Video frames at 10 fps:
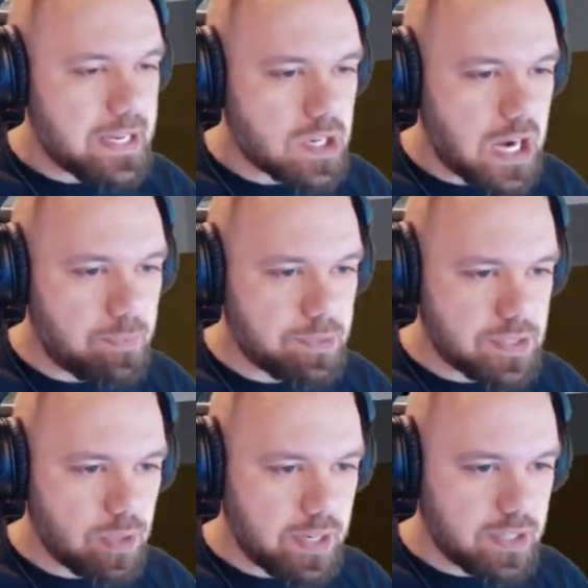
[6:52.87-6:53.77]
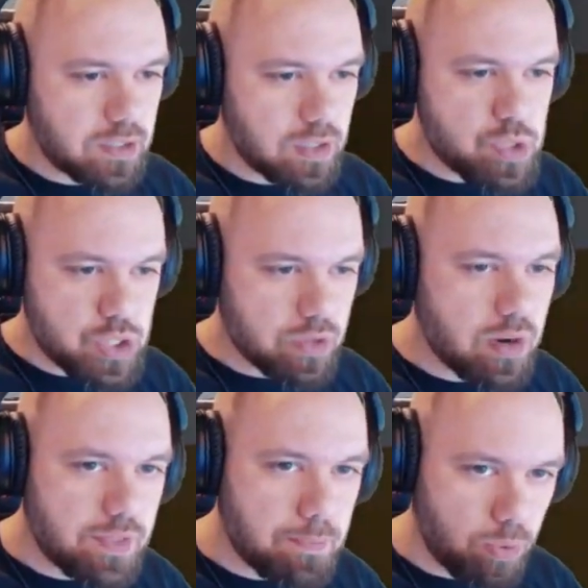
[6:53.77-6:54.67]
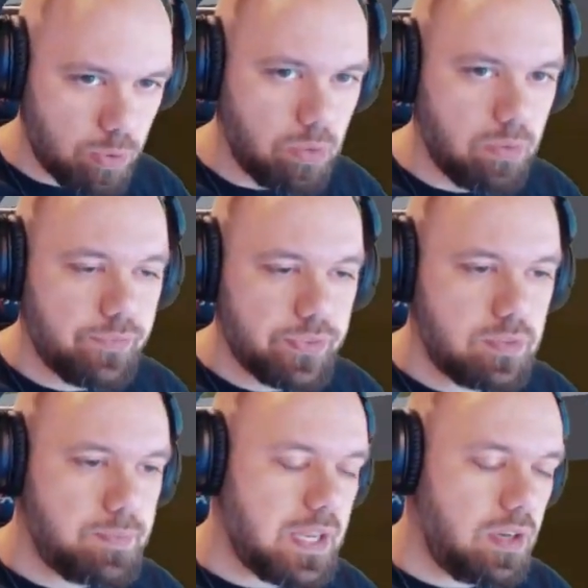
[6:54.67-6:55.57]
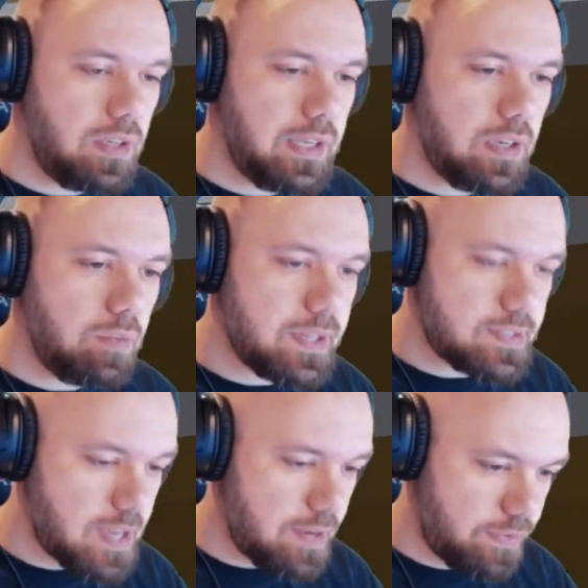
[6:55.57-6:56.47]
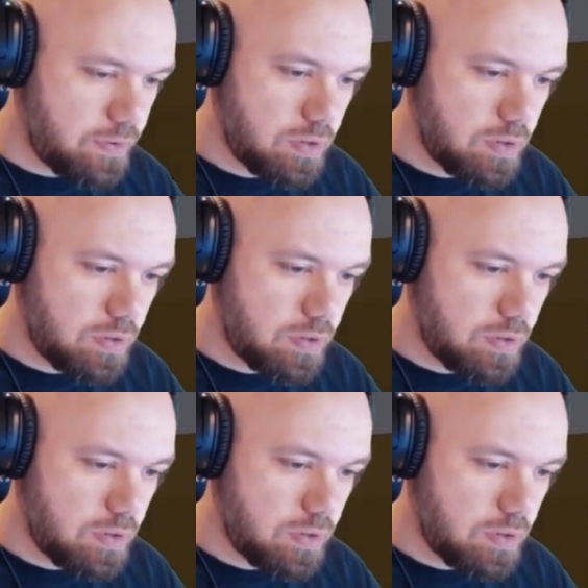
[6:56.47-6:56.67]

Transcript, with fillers: a cobblestone enclosure of the portal to be a little bit safe.